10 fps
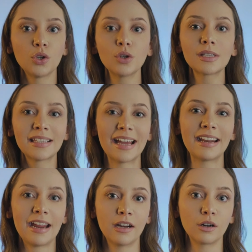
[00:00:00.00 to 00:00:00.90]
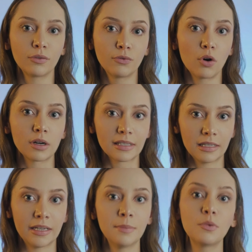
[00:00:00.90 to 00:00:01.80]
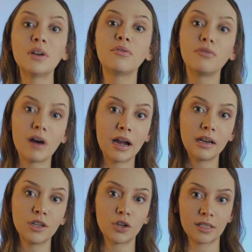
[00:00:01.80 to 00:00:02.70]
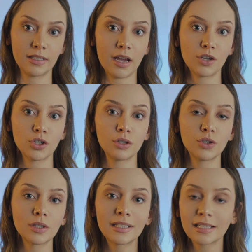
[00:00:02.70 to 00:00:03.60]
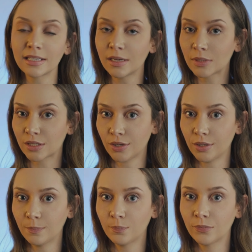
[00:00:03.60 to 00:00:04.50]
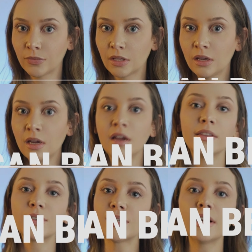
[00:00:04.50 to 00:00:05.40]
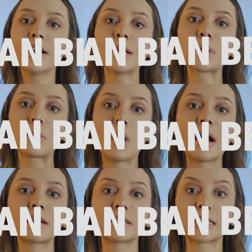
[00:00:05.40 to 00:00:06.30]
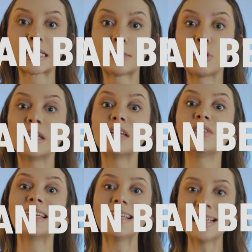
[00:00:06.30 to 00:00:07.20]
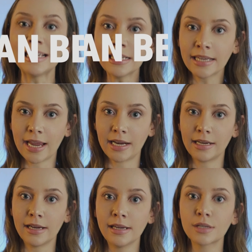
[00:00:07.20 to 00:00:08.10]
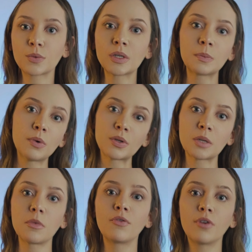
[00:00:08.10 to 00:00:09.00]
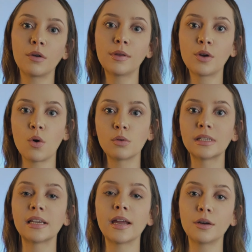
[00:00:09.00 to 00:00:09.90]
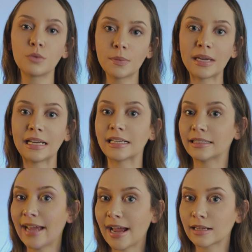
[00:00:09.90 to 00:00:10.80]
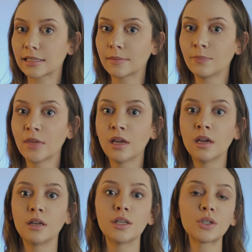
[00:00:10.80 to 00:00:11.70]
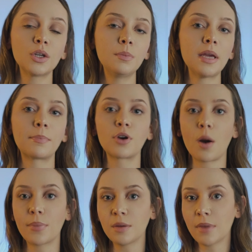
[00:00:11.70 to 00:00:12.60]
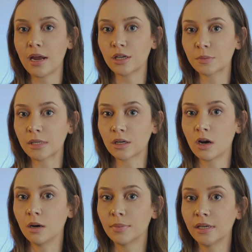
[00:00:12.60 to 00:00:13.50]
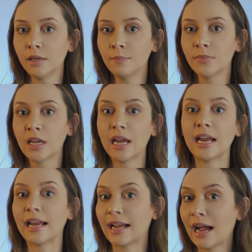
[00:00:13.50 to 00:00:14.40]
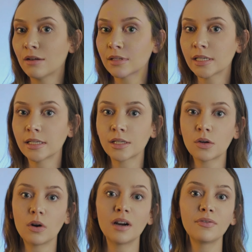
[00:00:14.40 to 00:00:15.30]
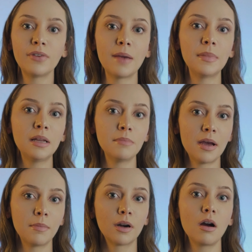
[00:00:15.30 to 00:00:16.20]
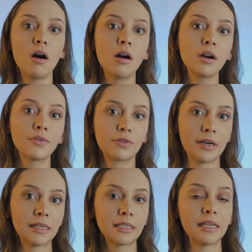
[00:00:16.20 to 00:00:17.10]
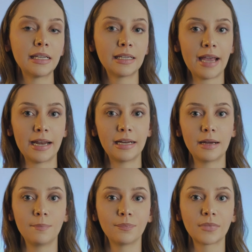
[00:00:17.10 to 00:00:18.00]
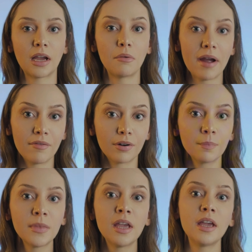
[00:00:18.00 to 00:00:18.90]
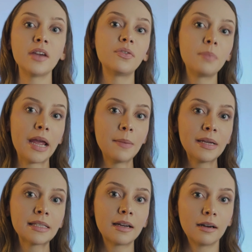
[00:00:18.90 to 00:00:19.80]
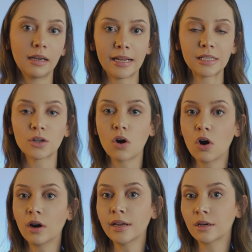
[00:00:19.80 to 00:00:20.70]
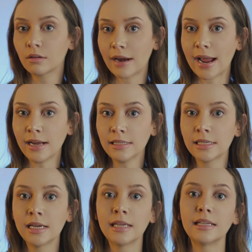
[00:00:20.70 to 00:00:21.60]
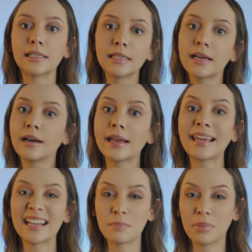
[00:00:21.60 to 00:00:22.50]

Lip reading: use that NR4 slip when filing your Section 216 return. The CRA requires that someone living in Canada is responsible for withholding and remitting the tax. This could be a property management company, an accountant, or a family member or friend in Canada. However, if payments are late or incorrect, the CRA can